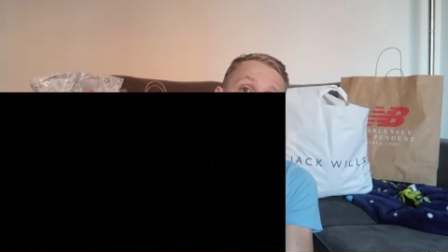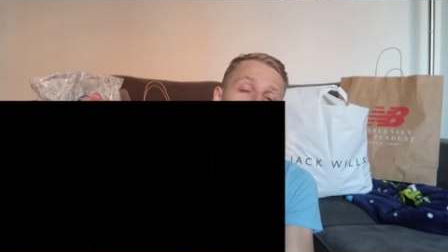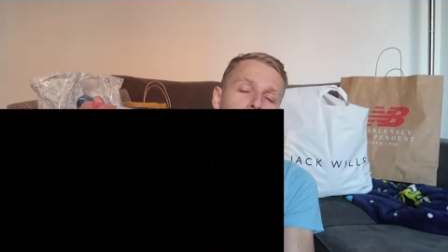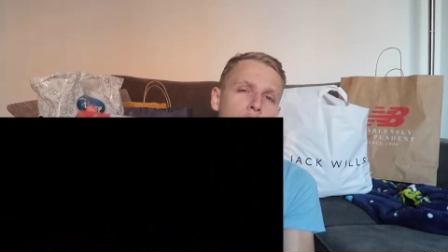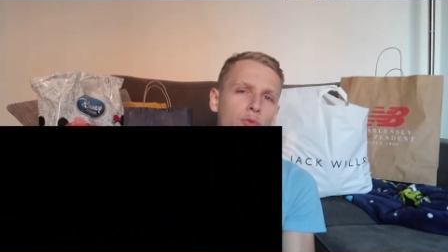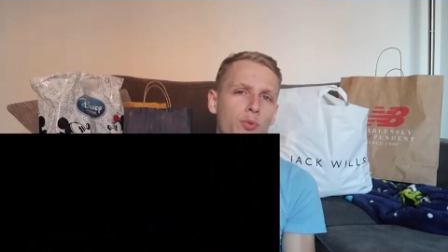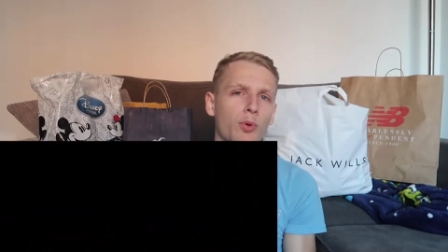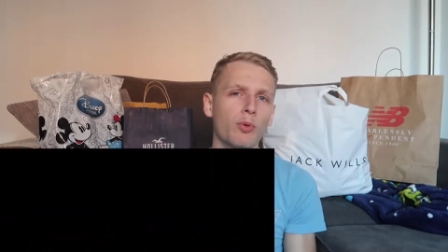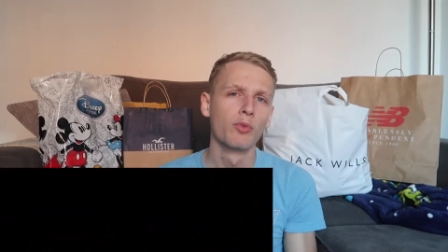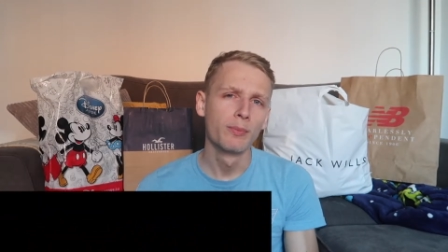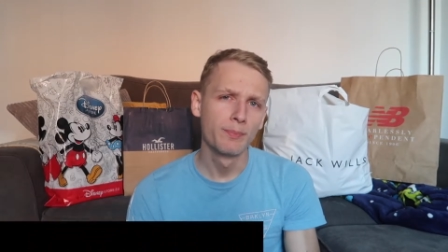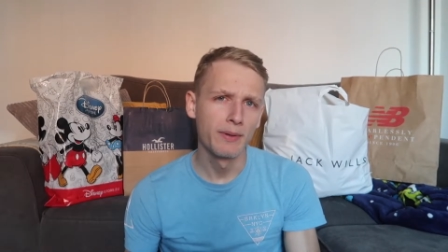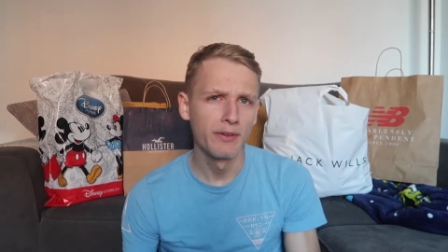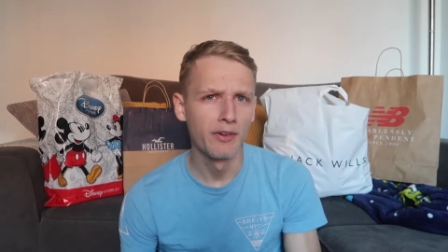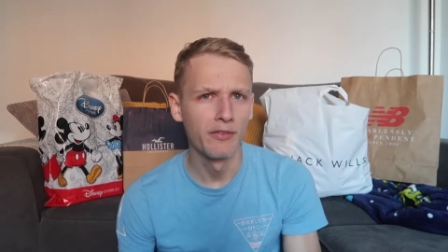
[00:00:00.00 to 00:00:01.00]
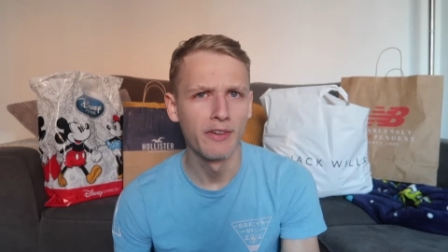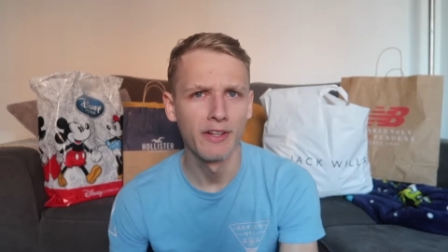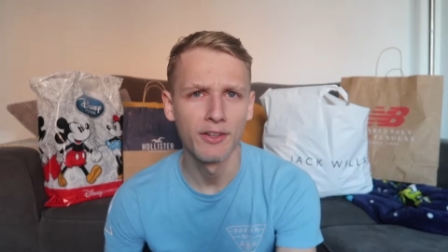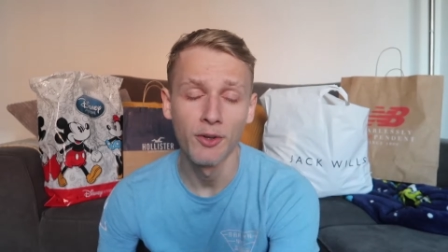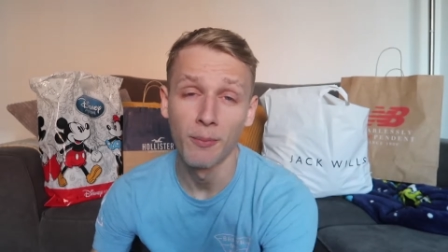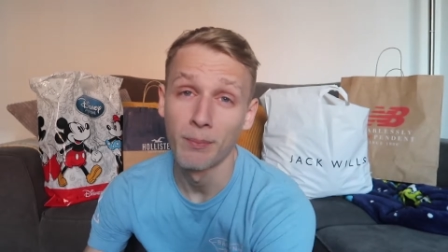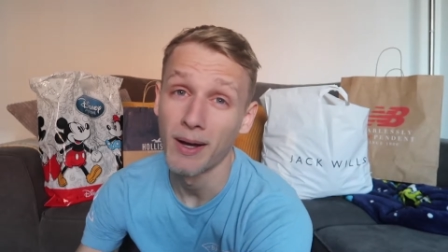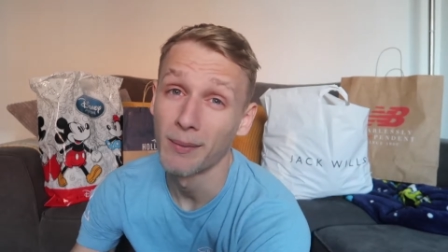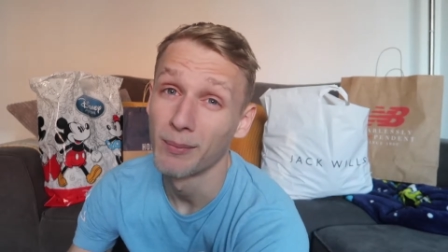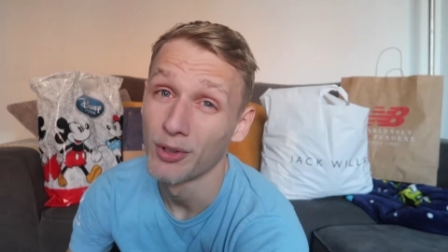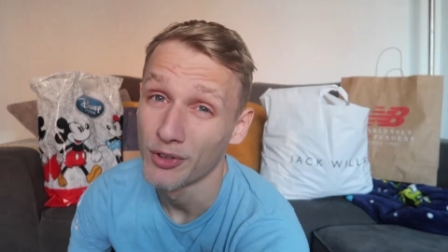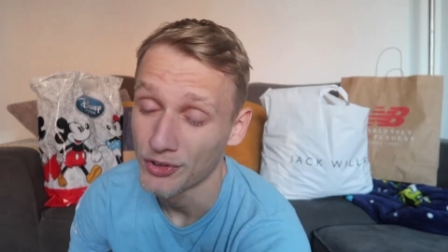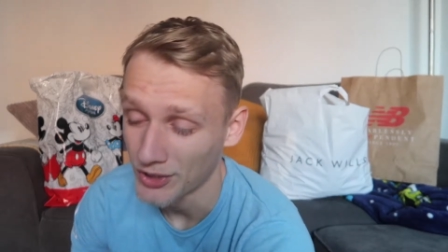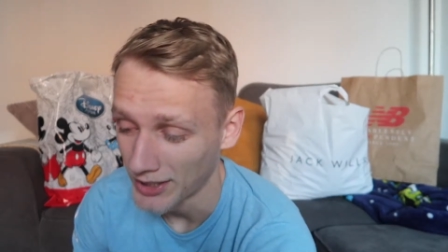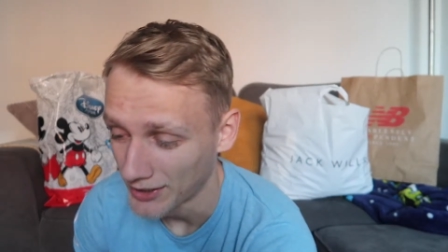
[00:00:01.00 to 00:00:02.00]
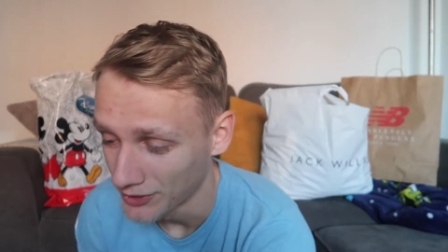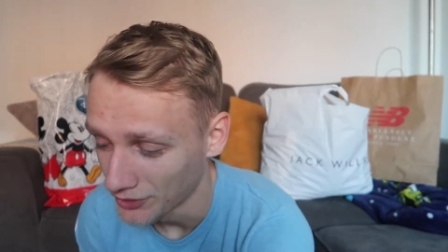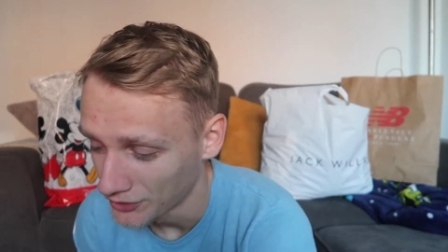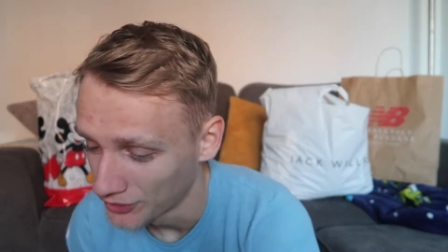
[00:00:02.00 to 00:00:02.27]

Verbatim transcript: which will be revealed on Pablo's channel.